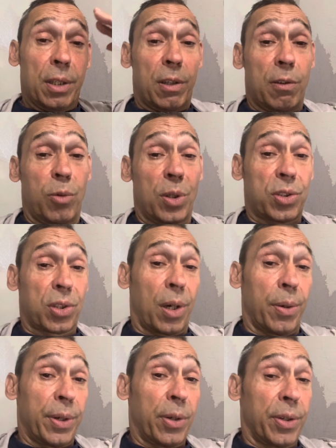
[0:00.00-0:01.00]
of what's
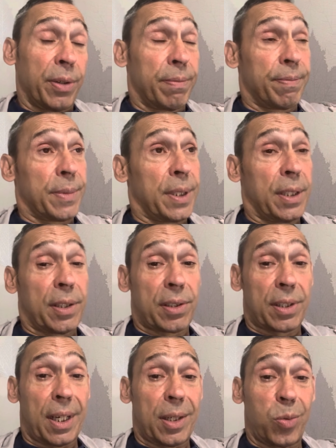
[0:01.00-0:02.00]
going on in this
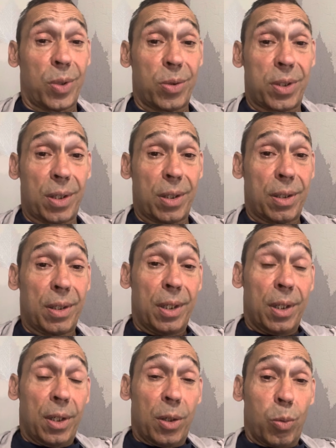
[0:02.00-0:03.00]
sad world that
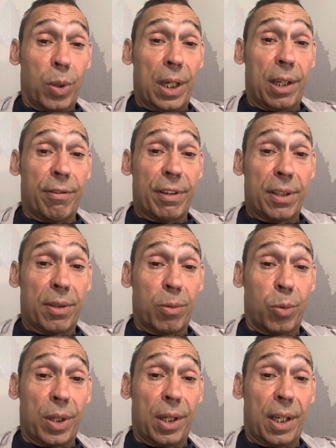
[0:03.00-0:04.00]
we live in,
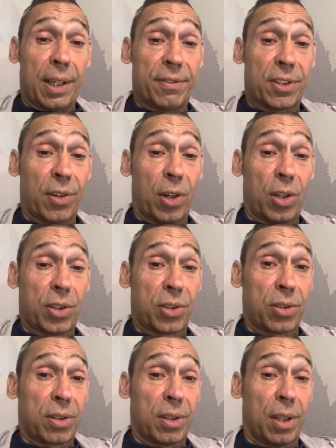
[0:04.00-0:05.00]
where lives are
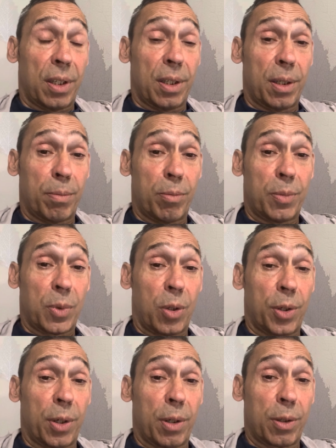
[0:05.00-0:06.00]
lost on
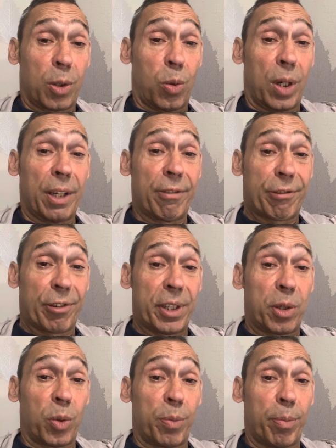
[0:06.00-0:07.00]
a quite
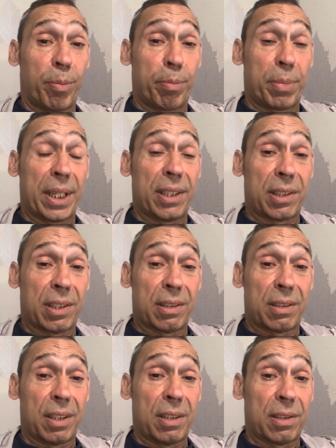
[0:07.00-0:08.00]
frequent basis
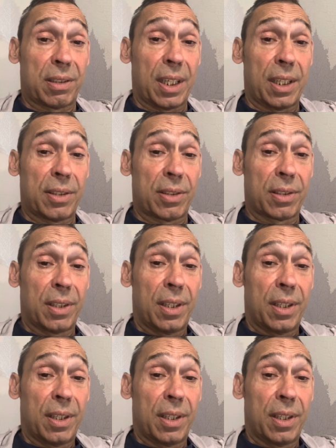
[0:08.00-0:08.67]
these days.